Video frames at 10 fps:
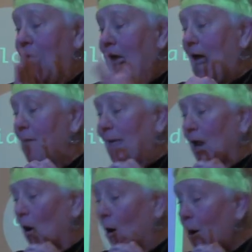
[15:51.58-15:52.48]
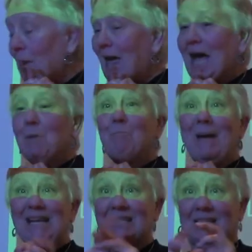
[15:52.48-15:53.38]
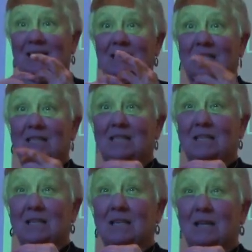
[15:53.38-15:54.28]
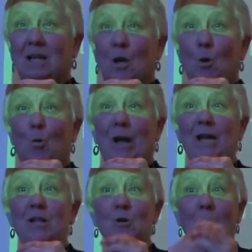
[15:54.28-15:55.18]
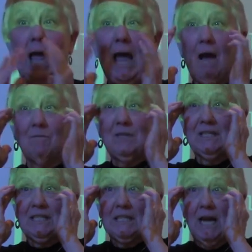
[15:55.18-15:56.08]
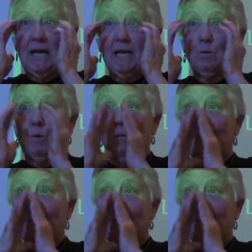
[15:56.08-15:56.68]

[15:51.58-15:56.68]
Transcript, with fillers: And that on that basis, when you have decided what